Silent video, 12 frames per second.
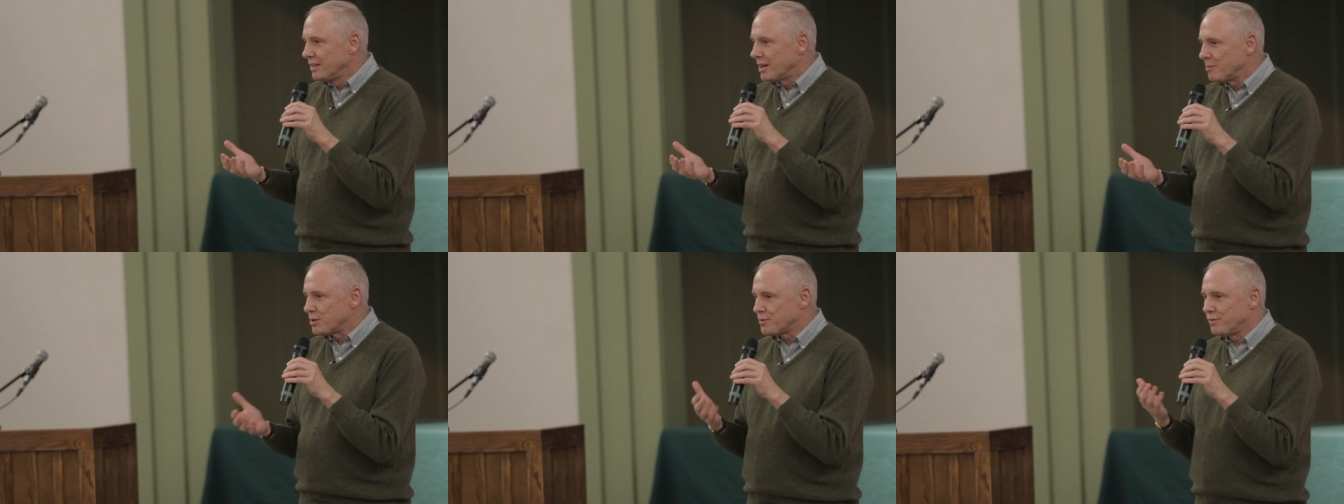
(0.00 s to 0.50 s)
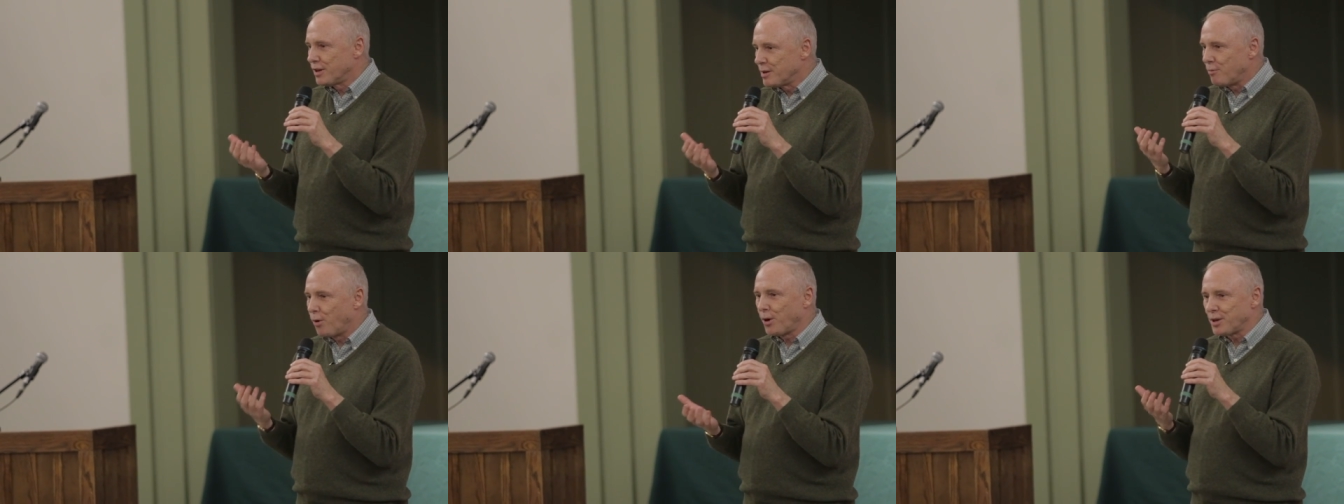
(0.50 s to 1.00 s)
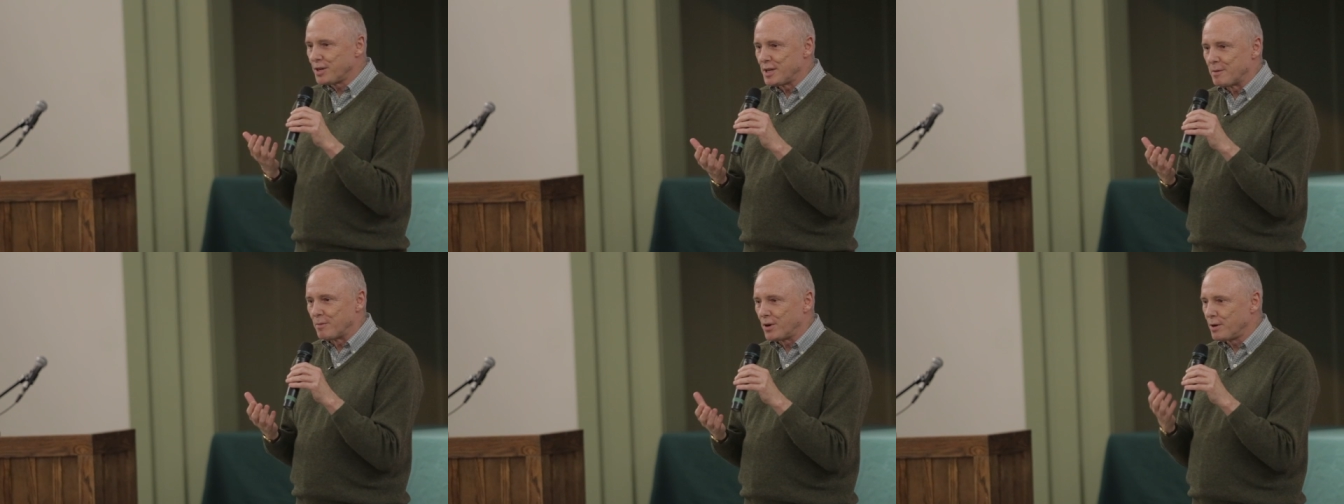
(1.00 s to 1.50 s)
Um, it was very important to
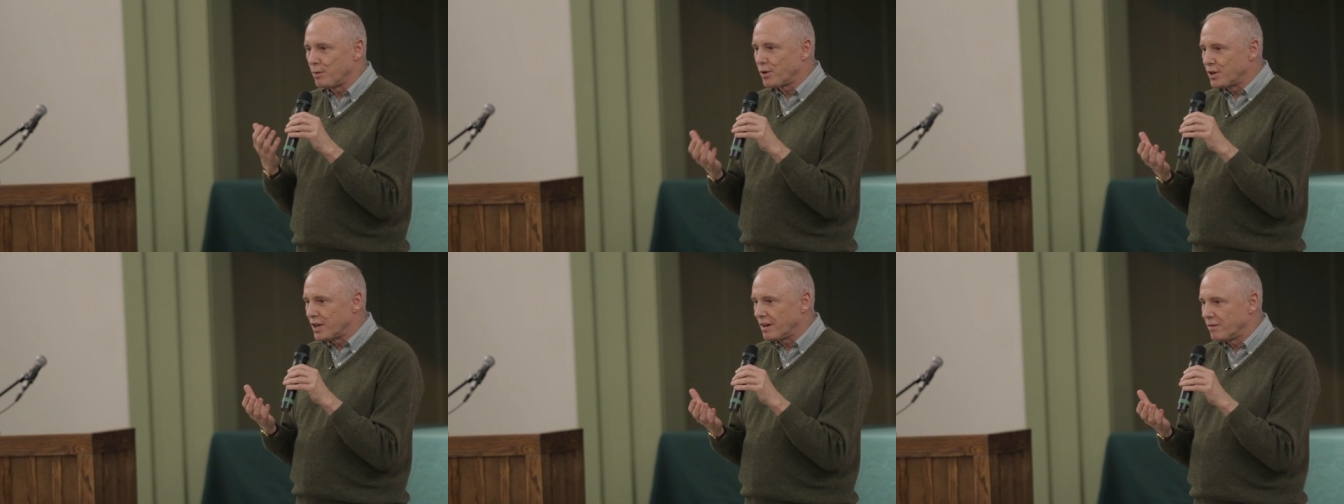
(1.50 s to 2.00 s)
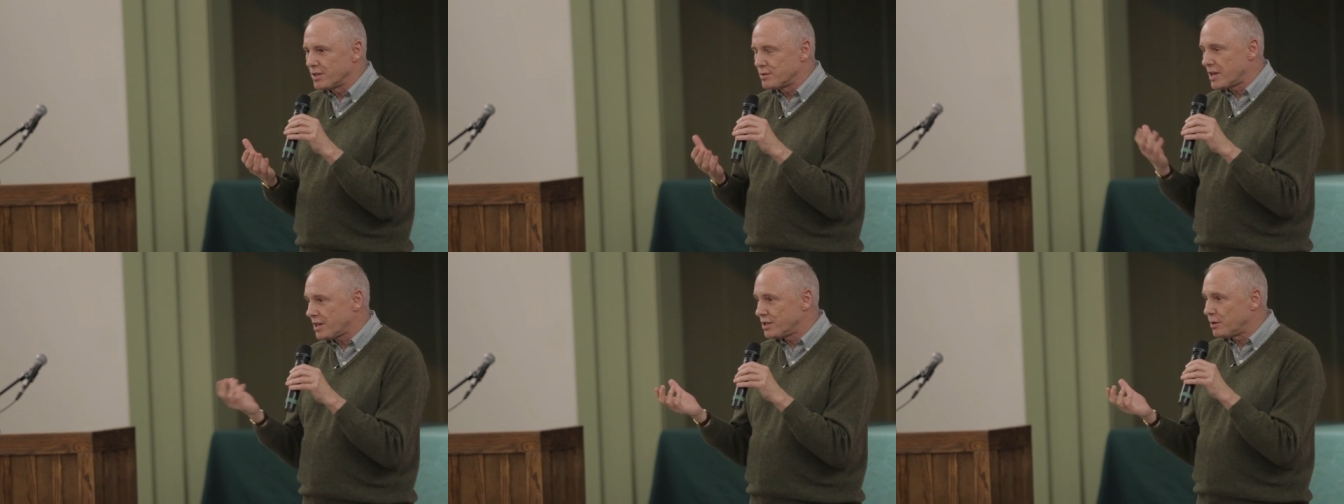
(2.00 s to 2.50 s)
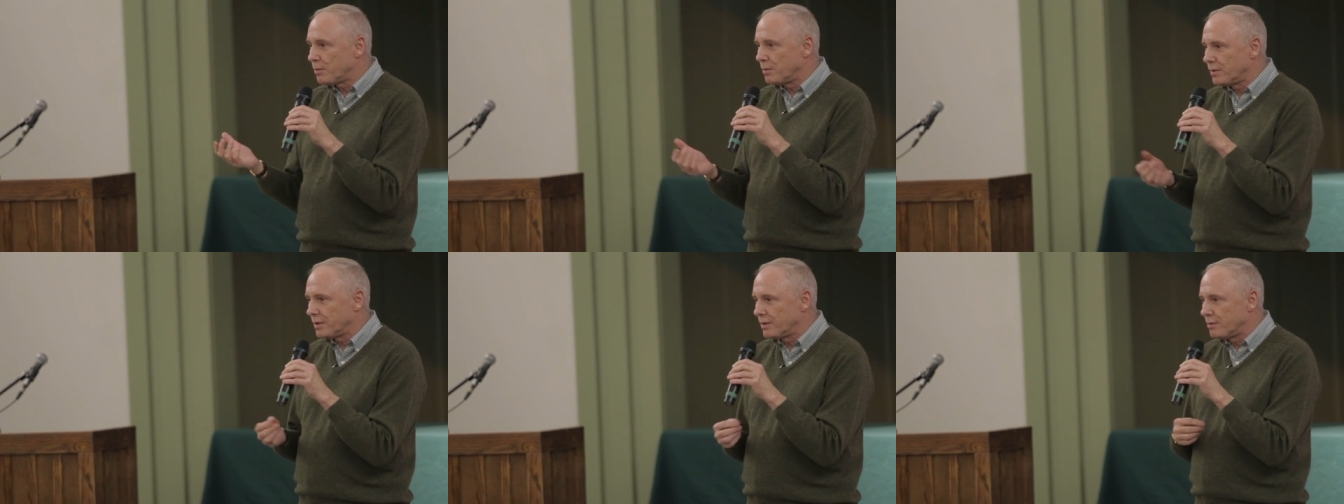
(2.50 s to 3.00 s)
him, though. He wrote a novel. It's
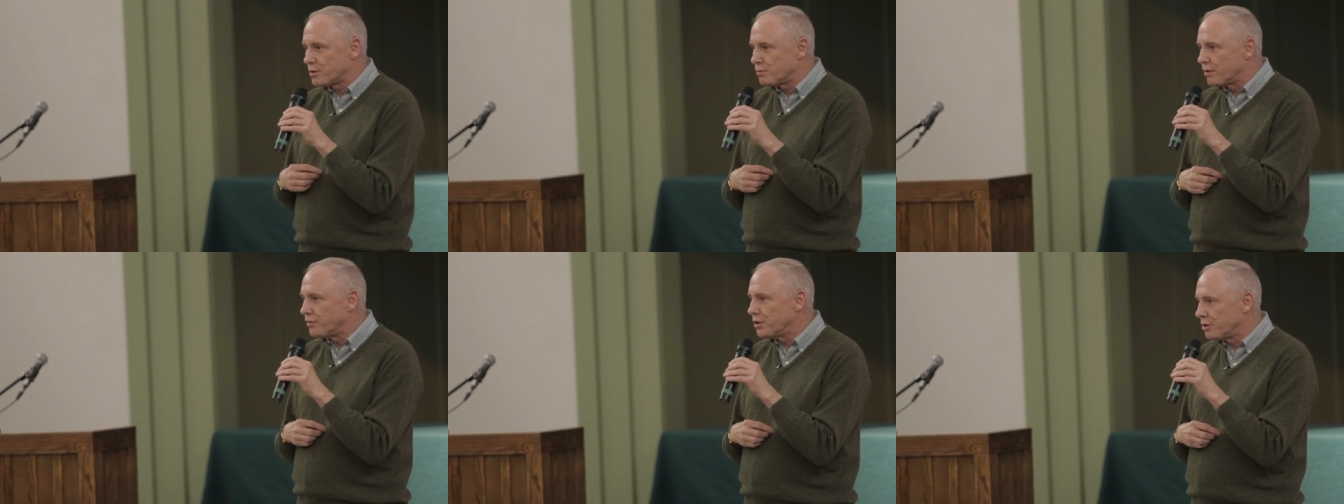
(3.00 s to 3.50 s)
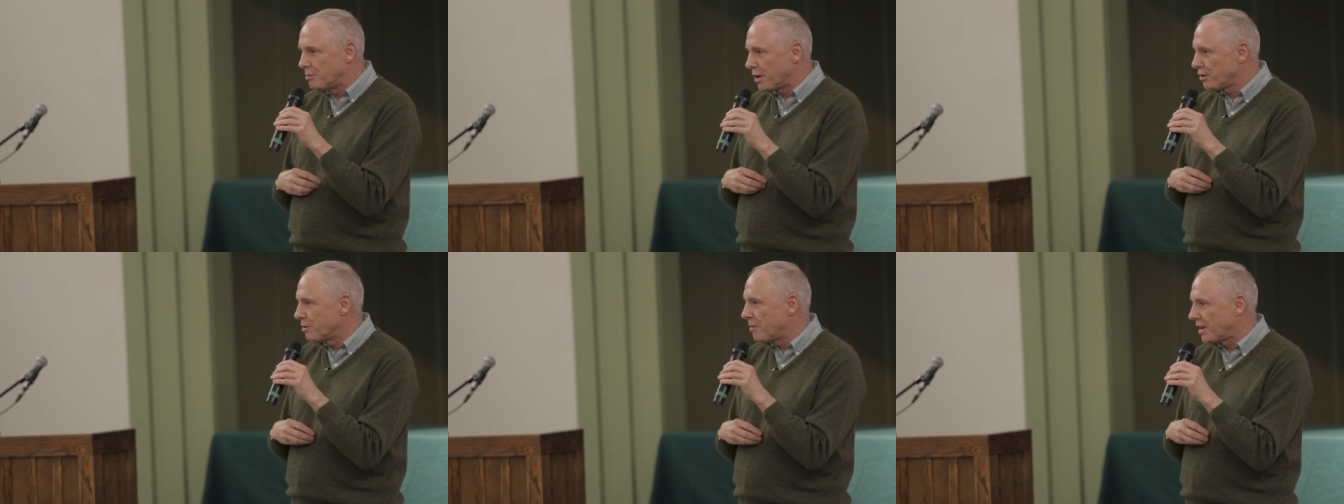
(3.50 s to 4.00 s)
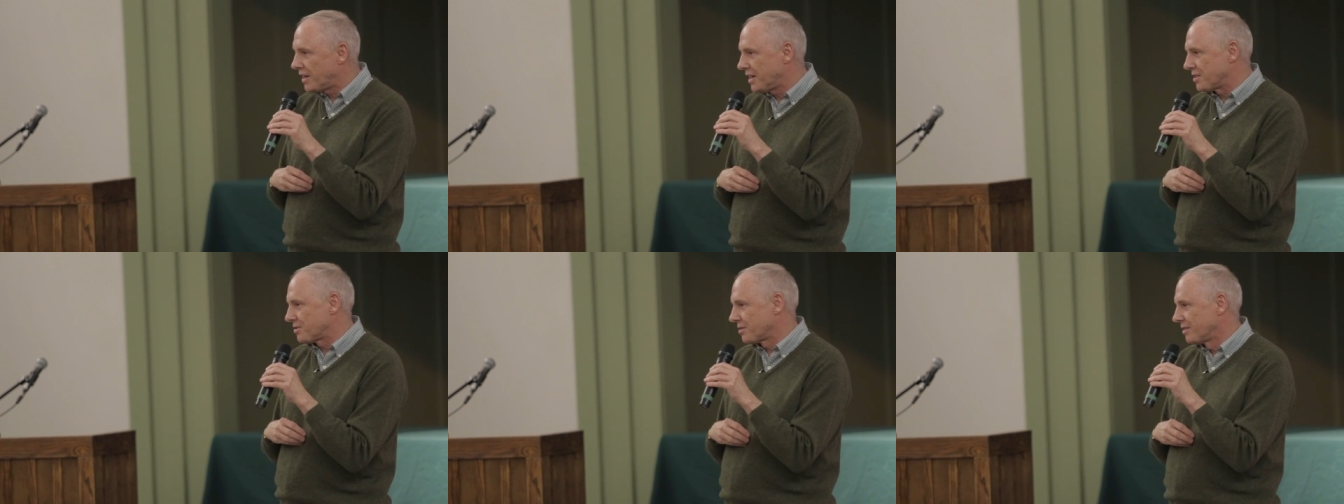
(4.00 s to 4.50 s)
actually it was reviewed by Hermann
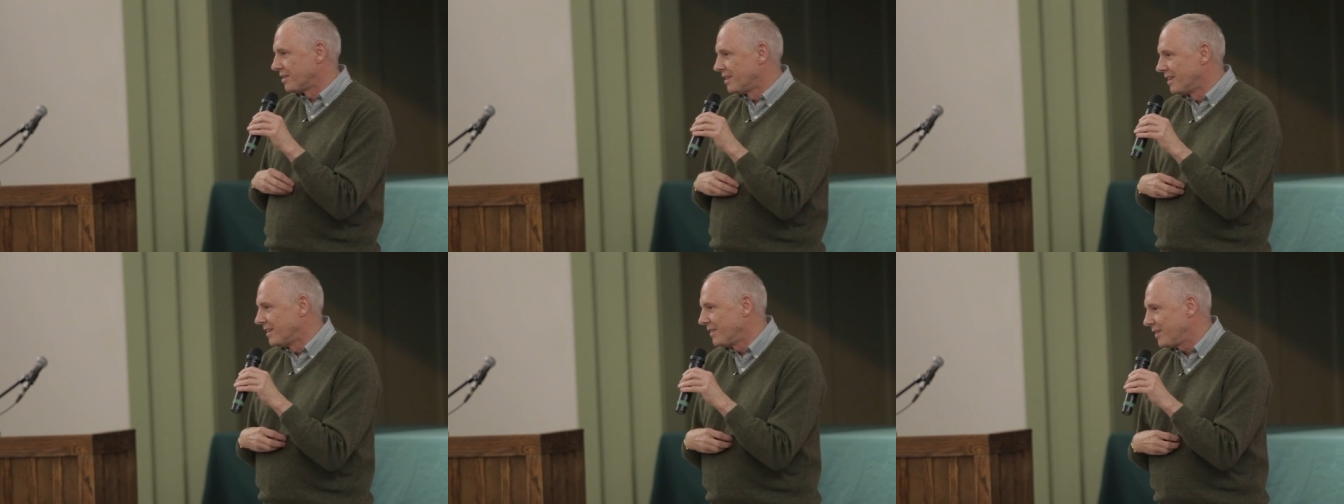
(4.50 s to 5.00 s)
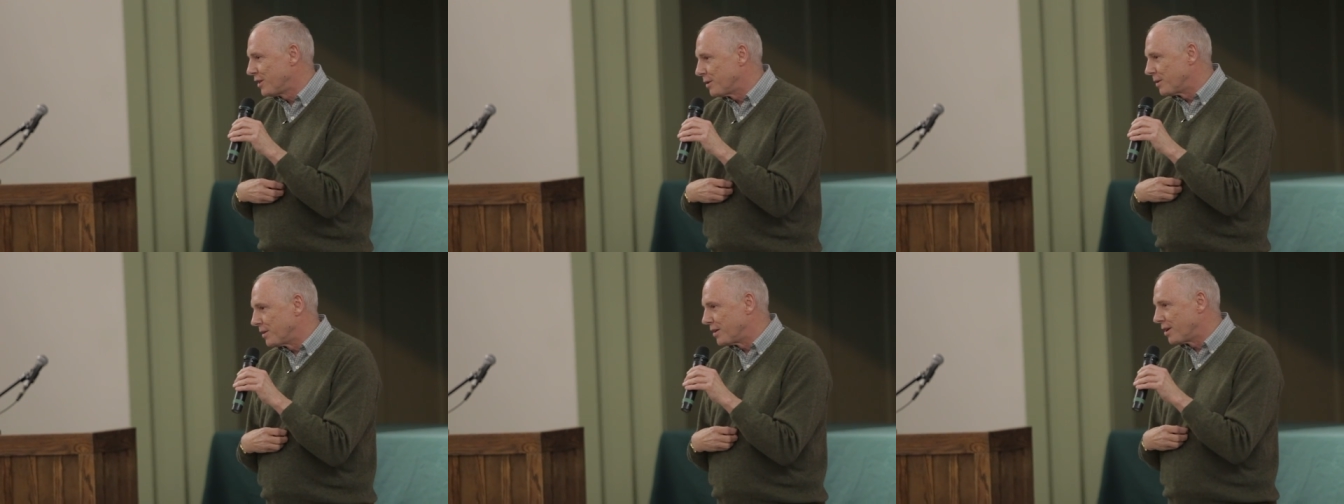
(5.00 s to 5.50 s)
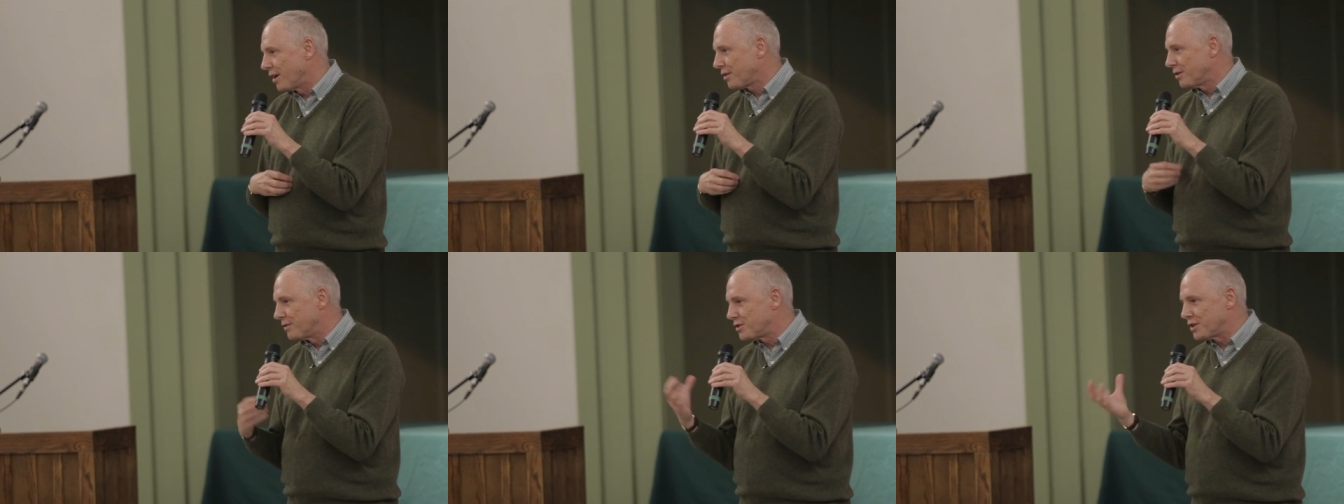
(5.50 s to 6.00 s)
Hesse, the the
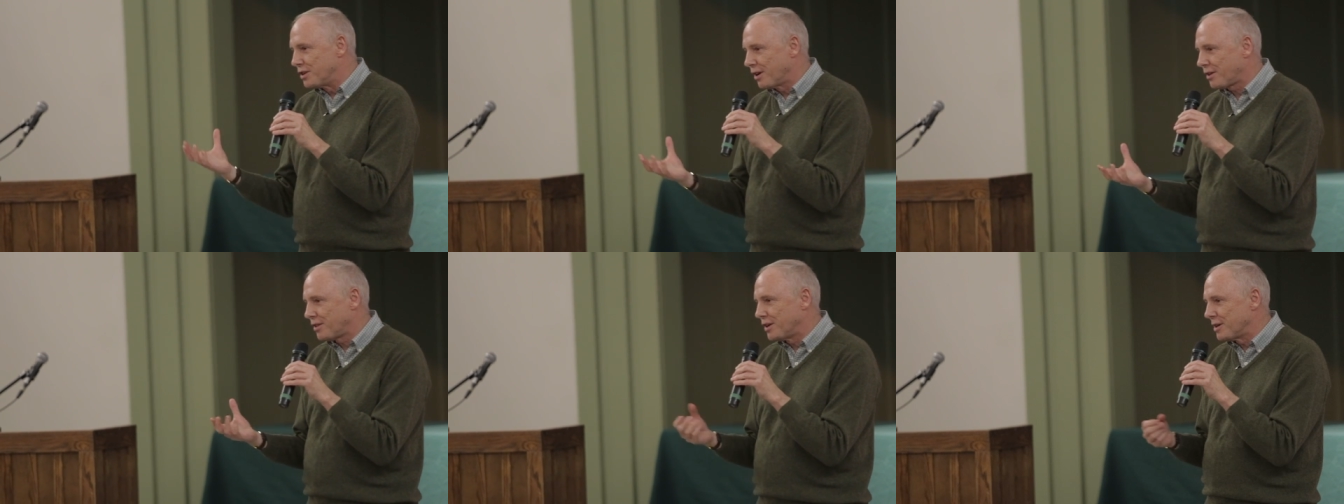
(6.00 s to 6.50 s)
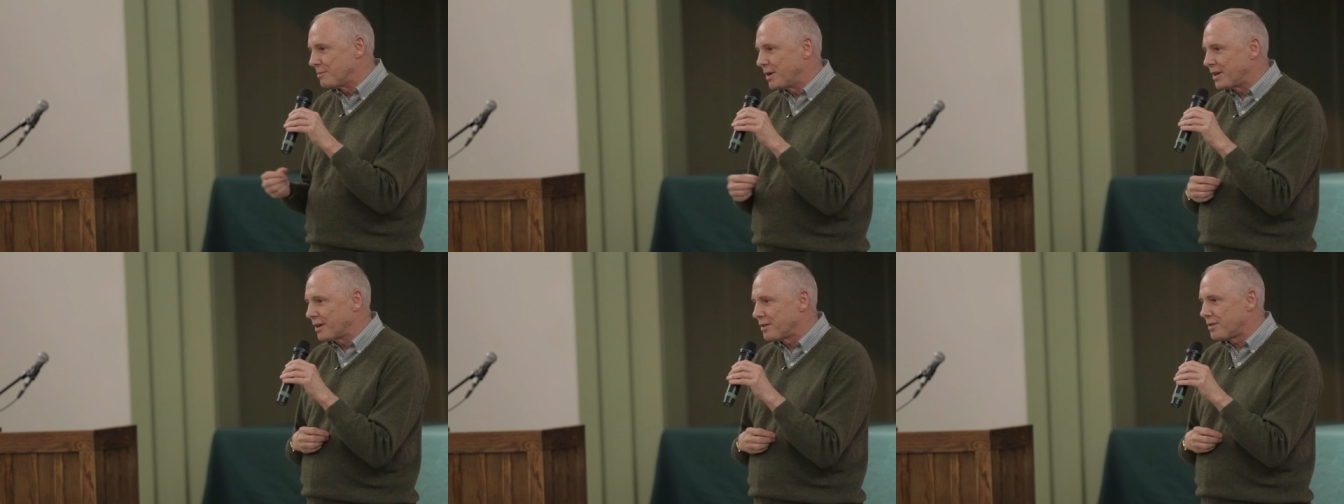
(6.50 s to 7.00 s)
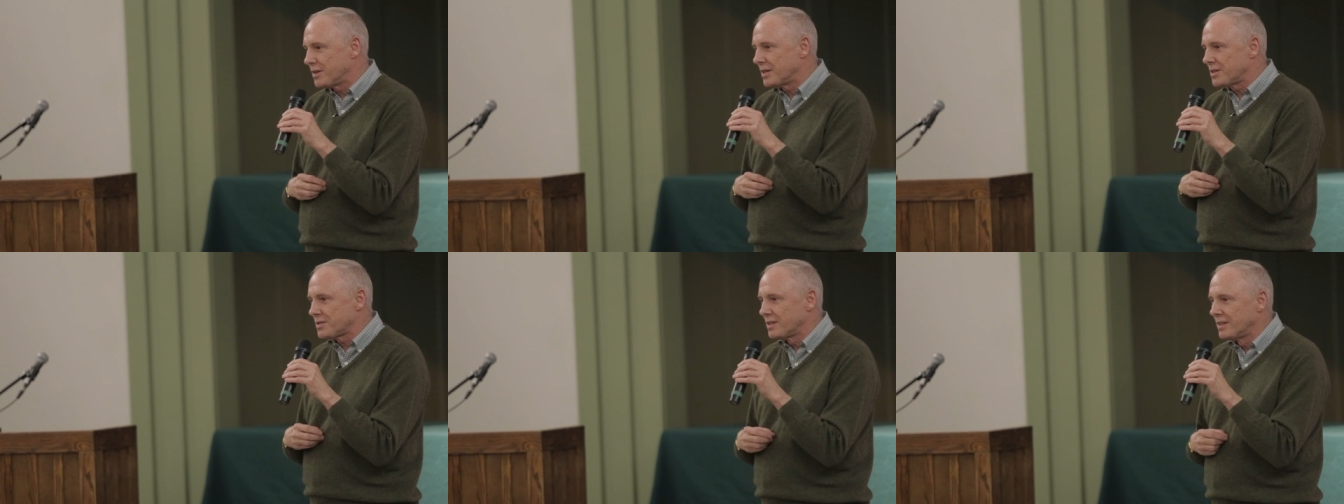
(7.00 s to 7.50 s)
author of Siddhartha and many other
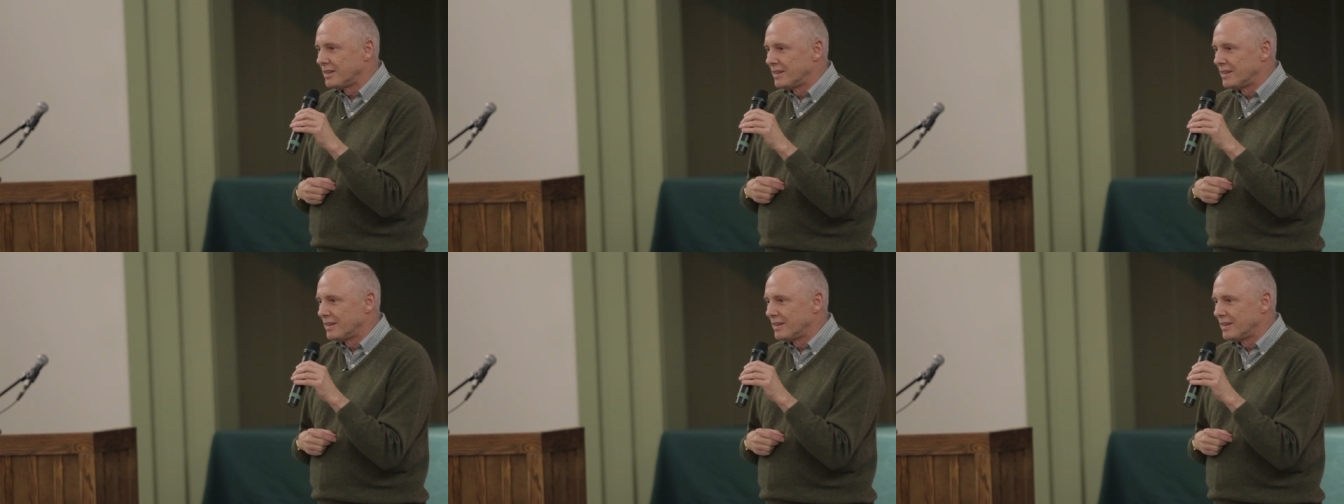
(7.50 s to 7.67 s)
things.